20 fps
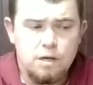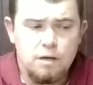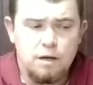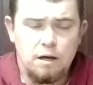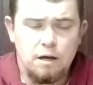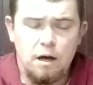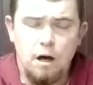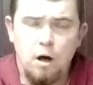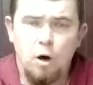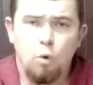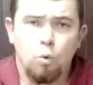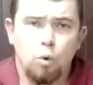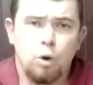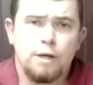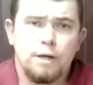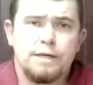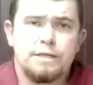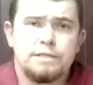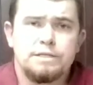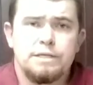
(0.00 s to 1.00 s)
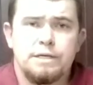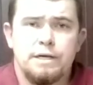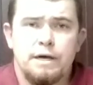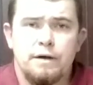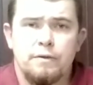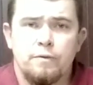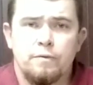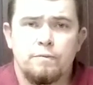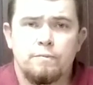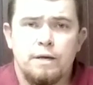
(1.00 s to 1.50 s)
all working
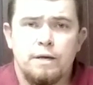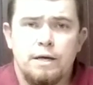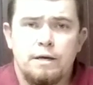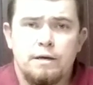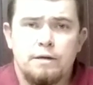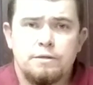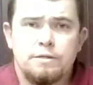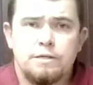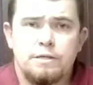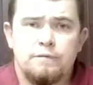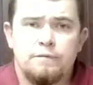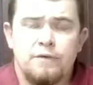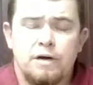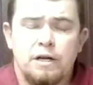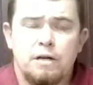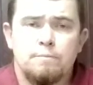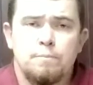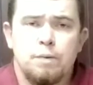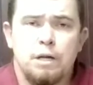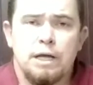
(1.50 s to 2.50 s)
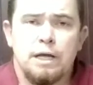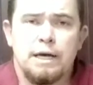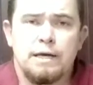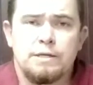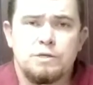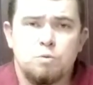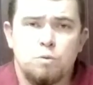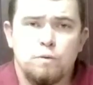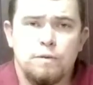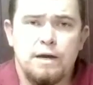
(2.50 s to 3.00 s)
together to develop
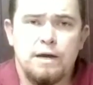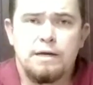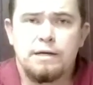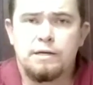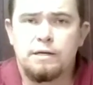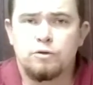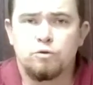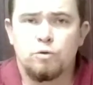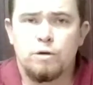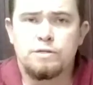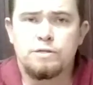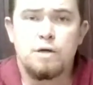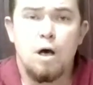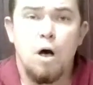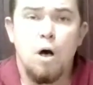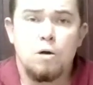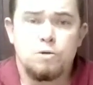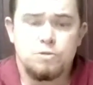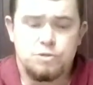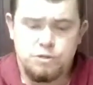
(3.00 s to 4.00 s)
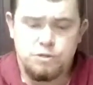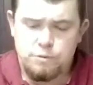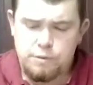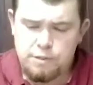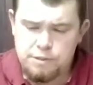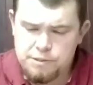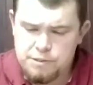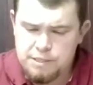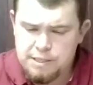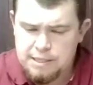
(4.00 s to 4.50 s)
plans where they can address all
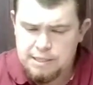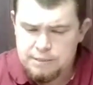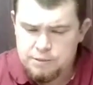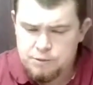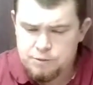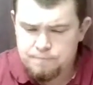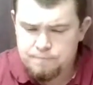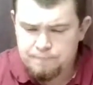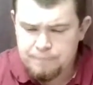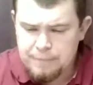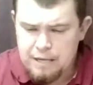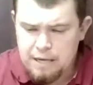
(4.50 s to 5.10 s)
students' needs.